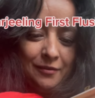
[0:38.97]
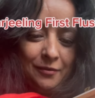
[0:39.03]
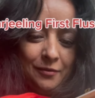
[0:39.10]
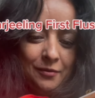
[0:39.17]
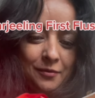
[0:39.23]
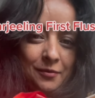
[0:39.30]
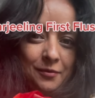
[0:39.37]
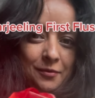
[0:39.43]

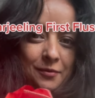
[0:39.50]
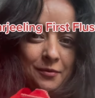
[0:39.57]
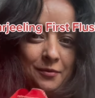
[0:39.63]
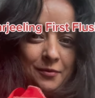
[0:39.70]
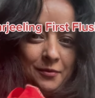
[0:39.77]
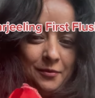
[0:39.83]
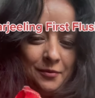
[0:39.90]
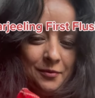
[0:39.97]

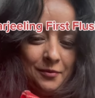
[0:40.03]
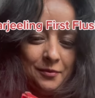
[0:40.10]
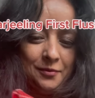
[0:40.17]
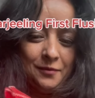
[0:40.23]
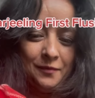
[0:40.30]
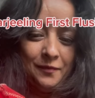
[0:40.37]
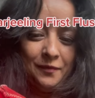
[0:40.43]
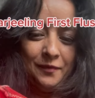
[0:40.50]
Ooh,
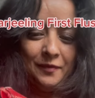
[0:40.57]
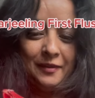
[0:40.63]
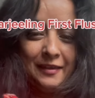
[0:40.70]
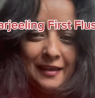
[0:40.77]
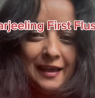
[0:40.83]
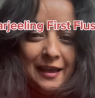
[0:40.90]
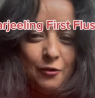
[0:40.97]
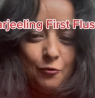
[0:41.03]

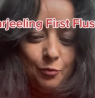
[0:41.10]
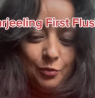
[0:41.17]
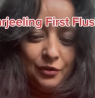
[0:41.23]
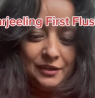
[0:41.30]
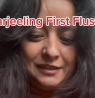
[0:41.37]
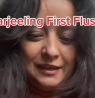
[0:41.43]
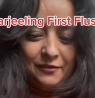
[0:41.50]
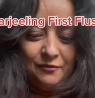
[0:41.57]
how
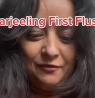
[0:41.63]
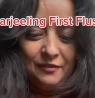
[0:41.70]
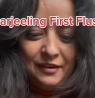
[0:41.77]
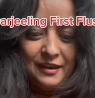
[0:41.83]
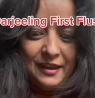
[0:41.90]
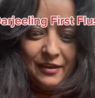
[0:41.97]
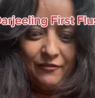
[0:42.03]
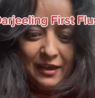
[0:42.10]
pretty. I've
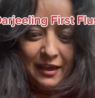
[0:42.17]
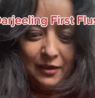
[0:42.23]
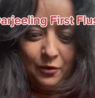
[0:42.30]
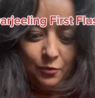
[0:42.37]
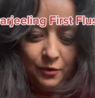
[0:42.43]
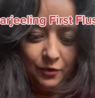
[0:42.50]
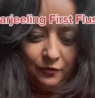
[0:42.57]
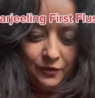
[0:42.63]
never had
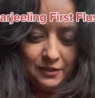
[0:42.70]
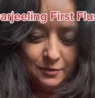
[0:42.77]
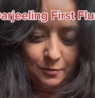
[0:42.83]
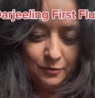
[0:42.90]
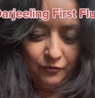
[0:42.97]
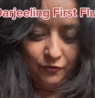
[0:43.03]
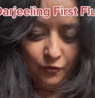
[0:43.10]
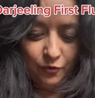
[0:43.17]
one of these
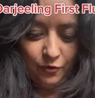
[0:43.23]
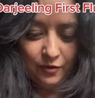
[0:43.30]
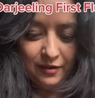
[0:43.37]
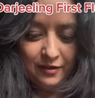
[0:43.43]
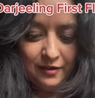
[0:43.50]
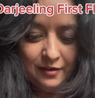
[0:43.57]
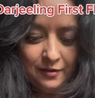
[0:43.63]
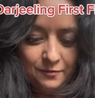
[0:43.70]
before.
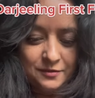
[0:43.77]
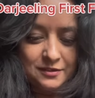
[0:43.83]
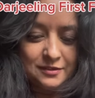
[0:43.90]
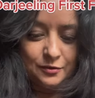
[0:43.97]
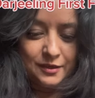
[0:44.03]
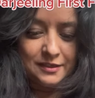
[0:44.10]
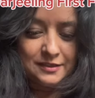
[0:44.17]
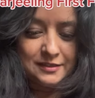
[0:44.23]
I'm
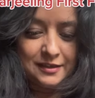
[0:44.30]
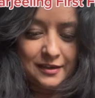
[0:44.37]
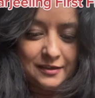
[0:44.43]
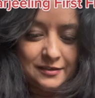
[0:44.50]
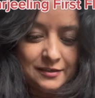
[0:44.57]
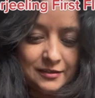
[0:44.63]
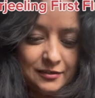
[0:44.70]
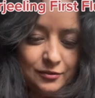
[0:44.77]
so
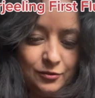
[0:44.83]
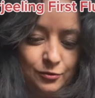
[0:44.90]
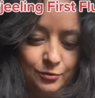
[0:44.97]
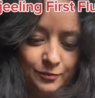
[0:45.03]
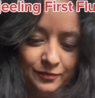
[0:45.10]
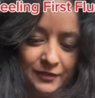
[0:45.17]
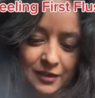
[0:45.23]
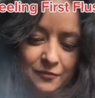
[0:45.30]
excited. Oh,
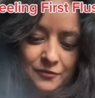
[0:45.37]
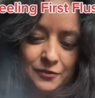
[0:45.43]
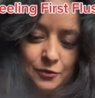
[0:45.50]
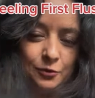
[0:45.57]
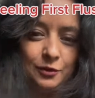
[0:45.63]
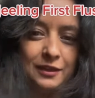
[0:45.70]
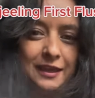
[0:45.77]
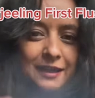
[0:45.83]
after
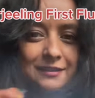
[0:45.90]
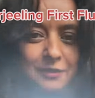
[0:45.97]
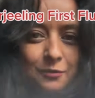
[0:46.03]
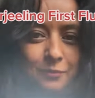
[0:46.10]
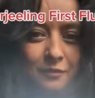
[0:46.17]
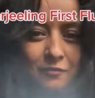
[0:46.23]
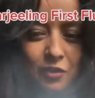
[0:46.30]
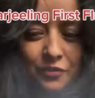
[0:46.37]
all
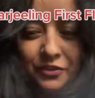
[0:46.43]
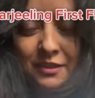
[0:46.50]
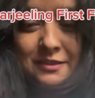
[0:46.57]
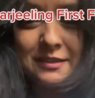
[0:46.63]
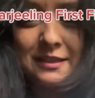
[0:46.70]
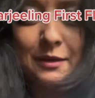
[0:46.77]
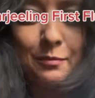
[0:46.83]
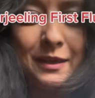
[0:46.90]
that, got
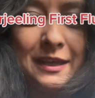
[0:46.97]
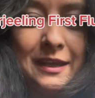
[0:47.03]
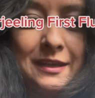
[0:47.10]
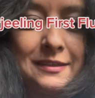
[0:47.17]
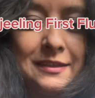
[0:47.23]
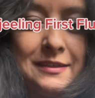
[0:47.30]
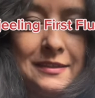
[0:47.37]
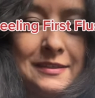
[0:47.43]
this. Let me
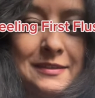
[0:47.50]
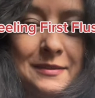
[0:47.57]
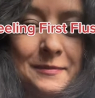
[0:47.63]
cut it.